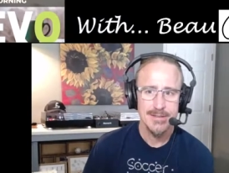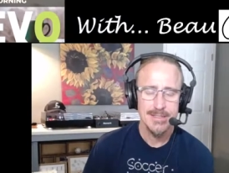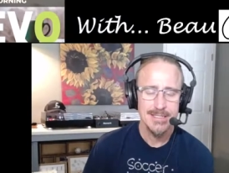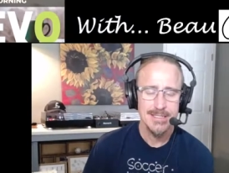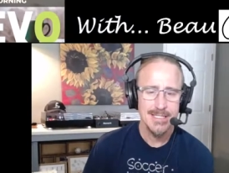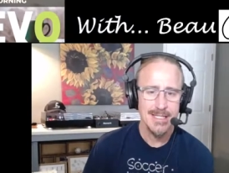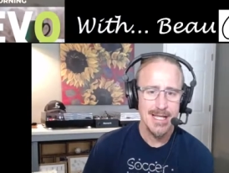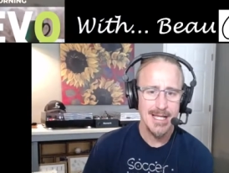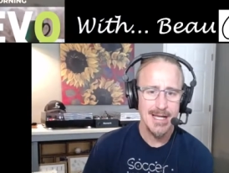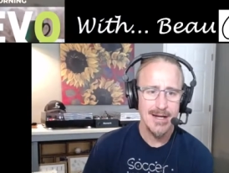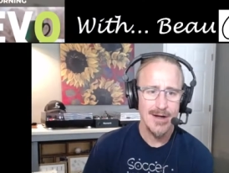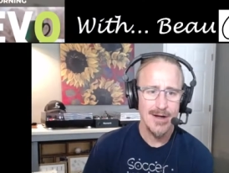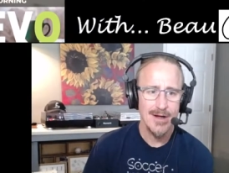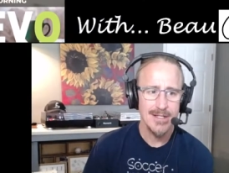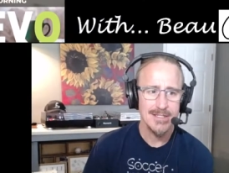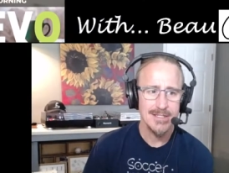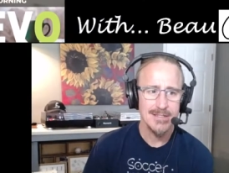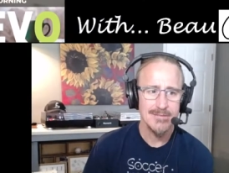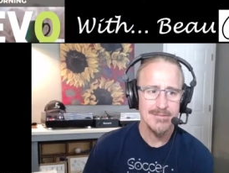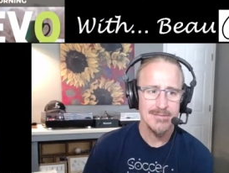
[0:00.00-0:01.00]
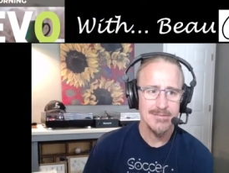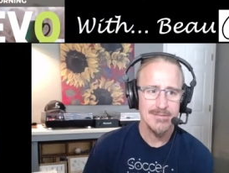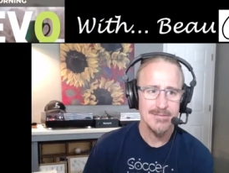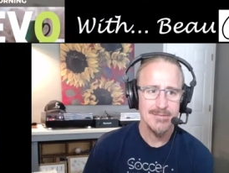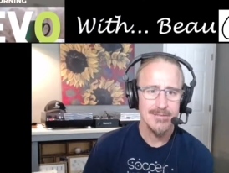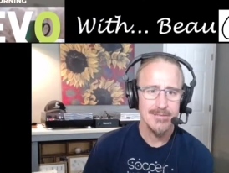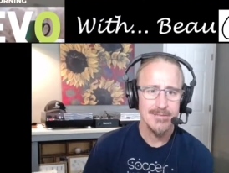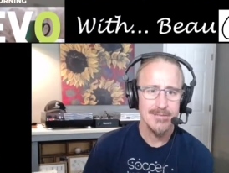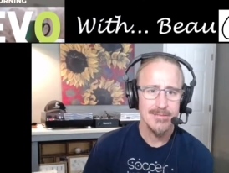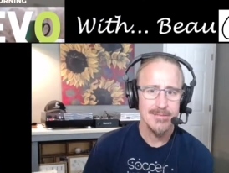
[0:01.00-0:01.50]
Isn't that awesome?
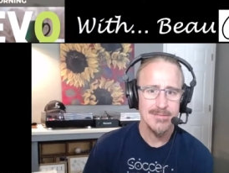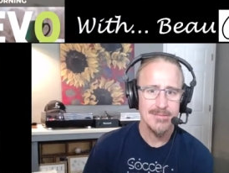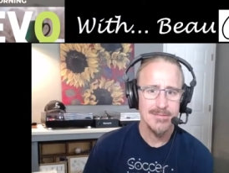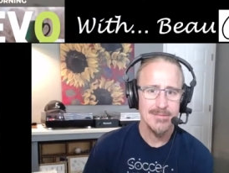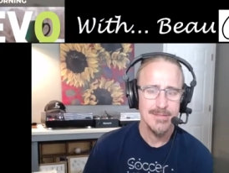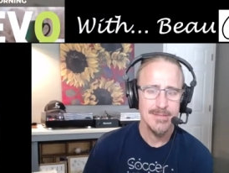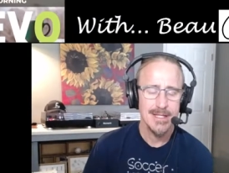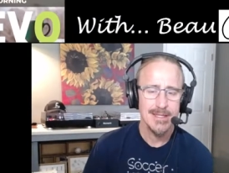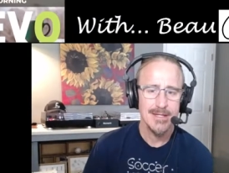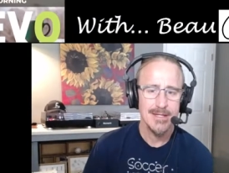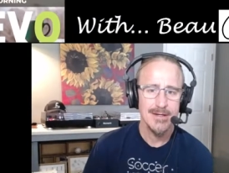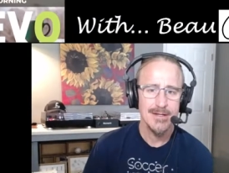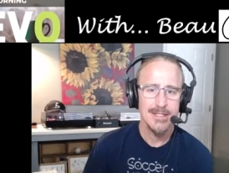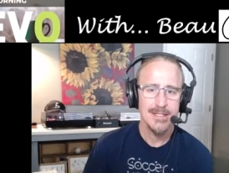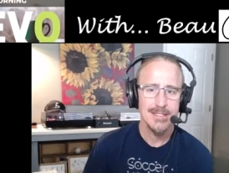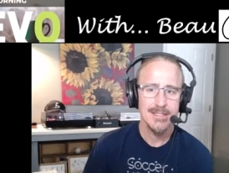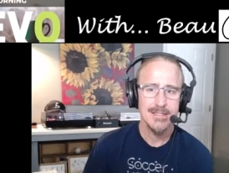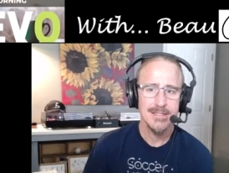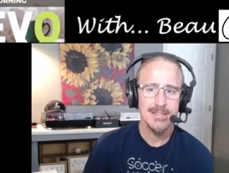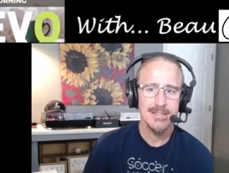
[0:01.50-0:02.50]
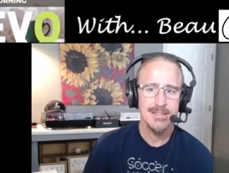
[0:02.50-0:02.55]
That there is